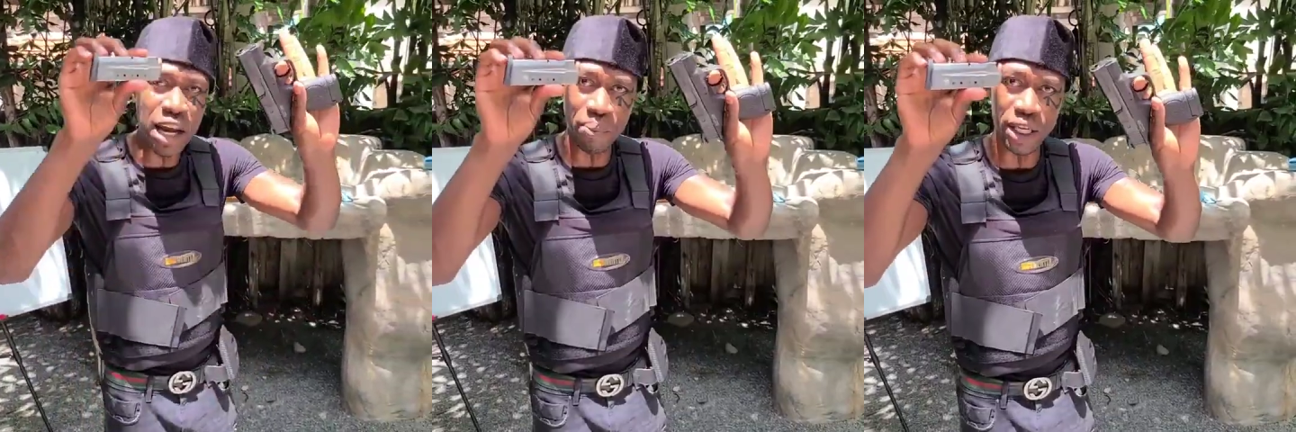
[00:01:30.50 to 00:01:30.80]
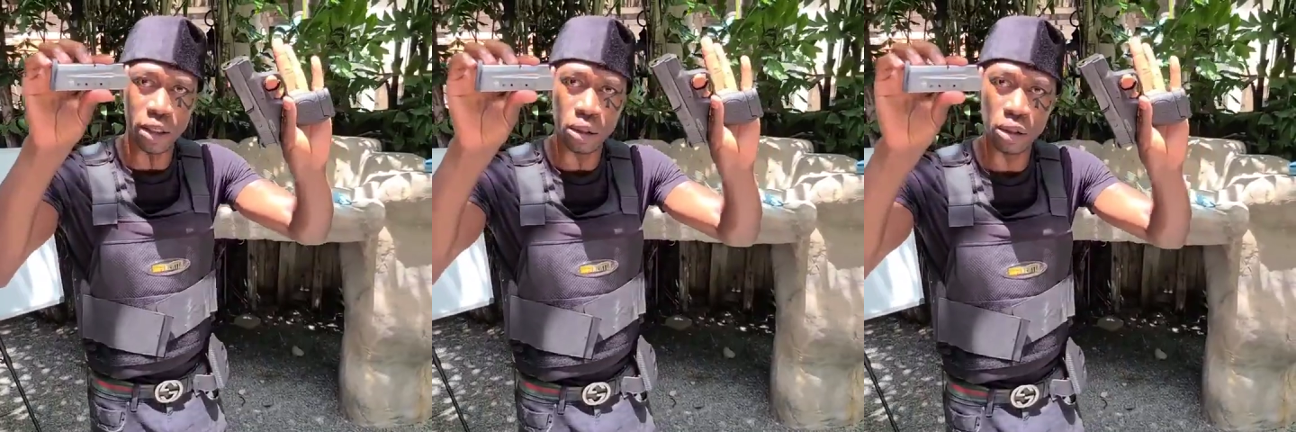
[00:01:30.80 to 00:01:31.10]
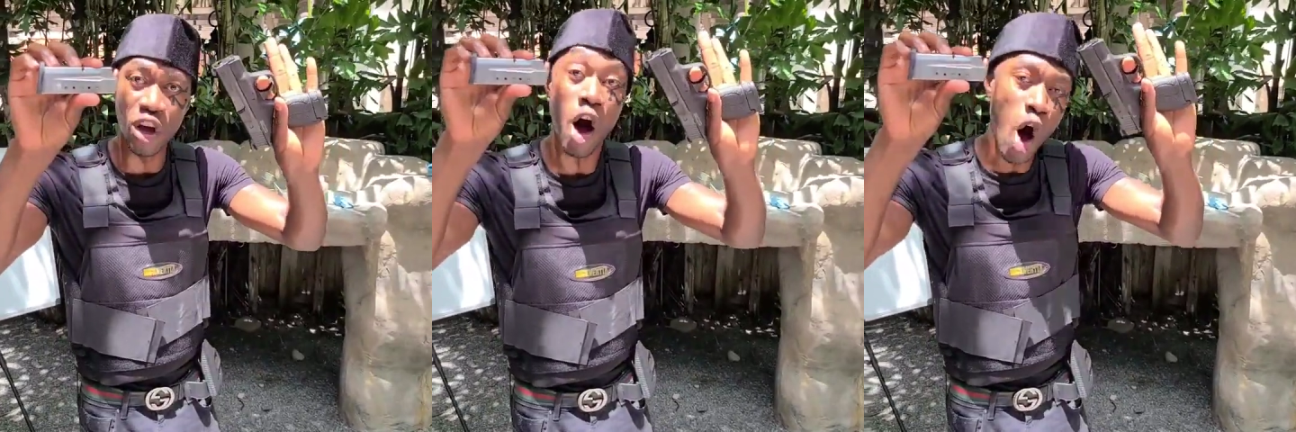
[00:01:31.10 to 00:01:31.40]
enemy,
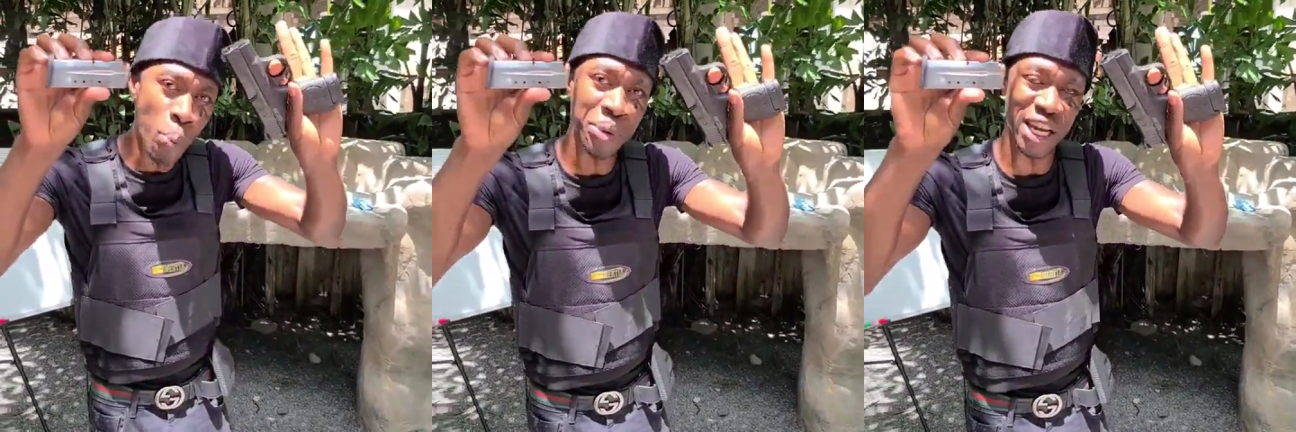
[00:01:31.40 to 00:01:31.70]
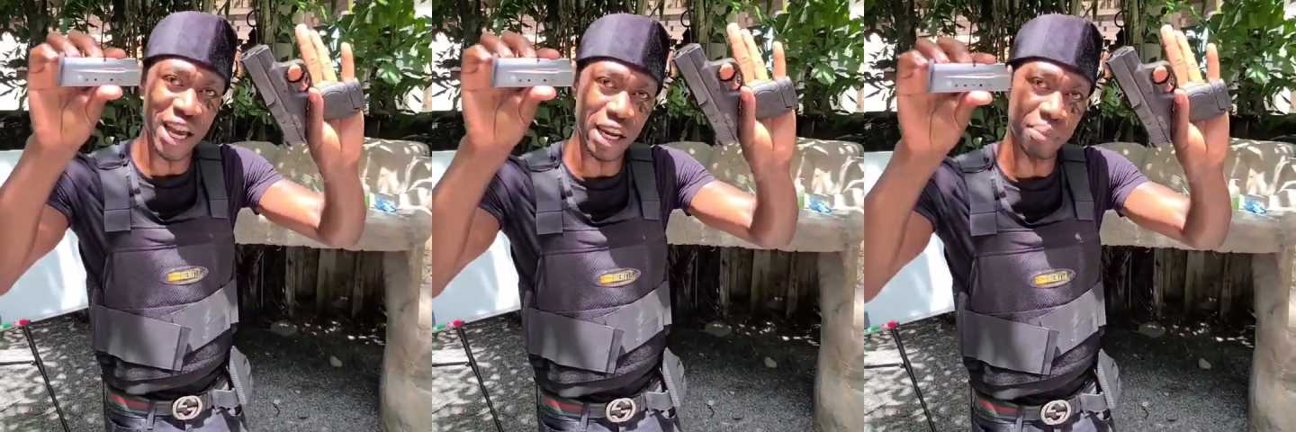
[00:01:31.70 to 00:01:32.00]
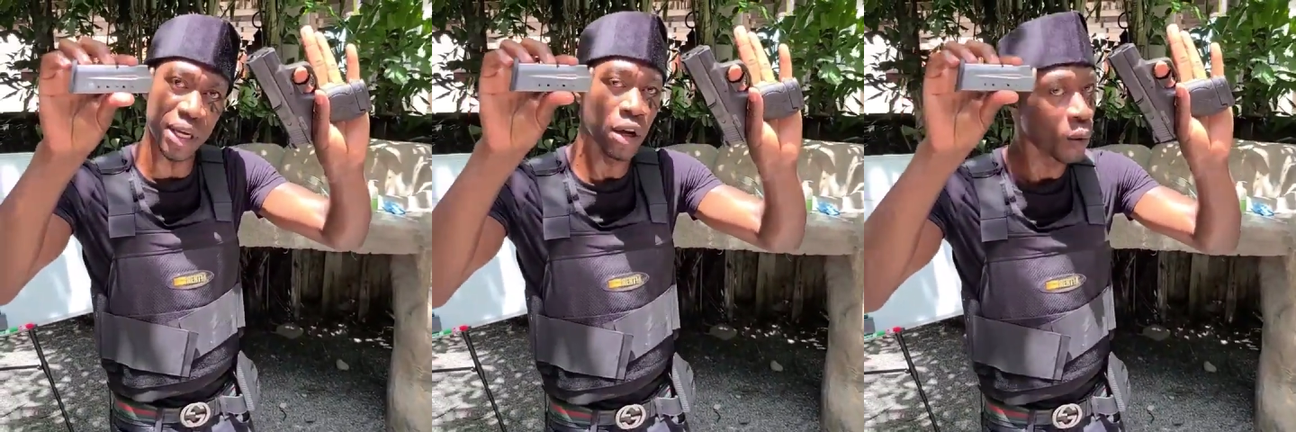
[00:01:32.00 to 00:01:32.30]
the open
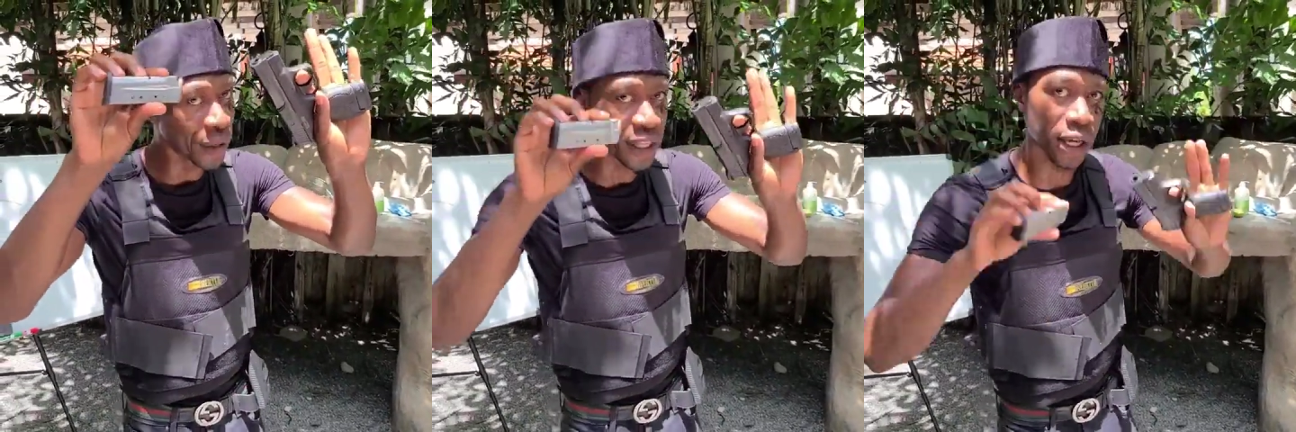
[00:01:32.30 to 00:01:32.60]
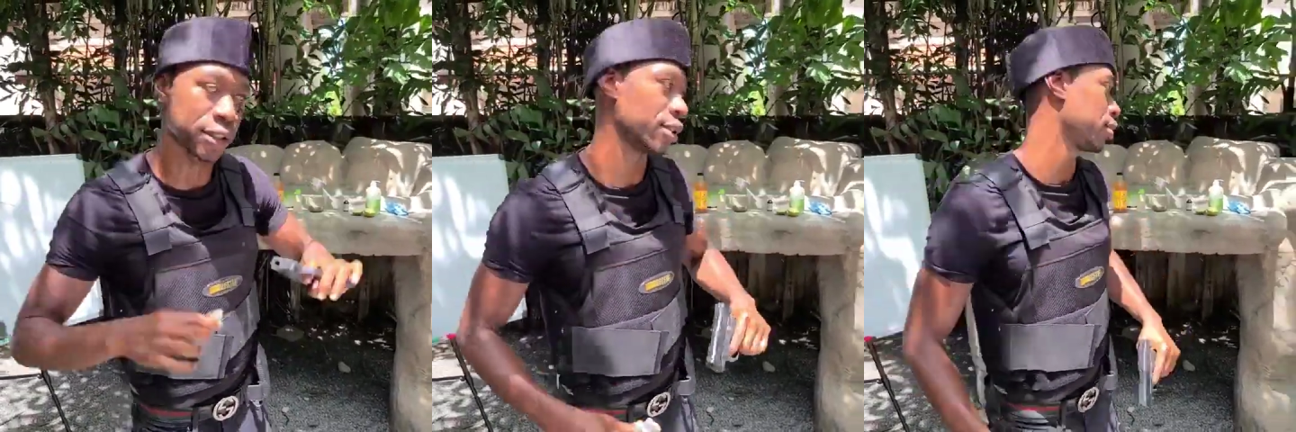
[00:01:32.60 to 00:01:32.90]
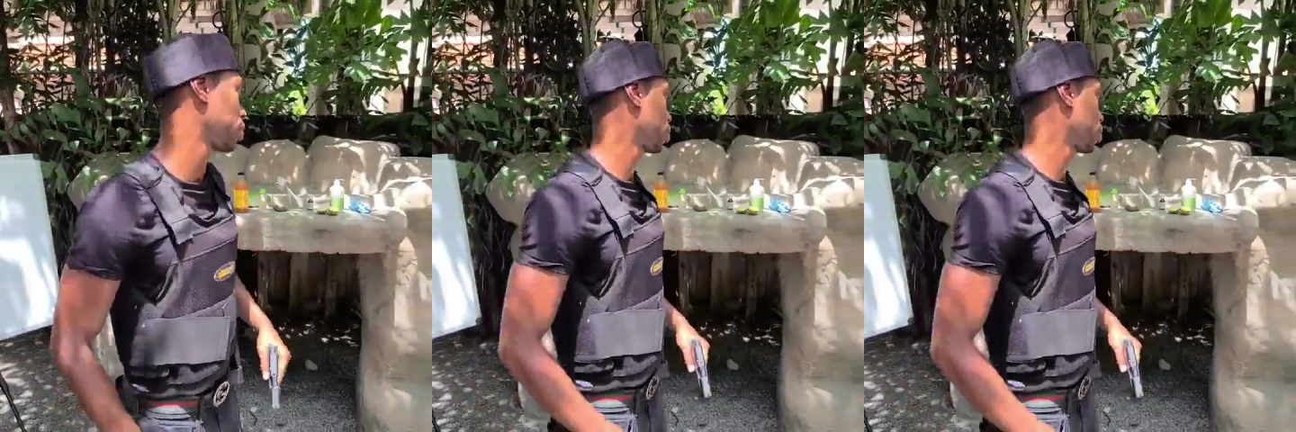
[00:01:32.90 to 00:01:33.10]
enemy, with this.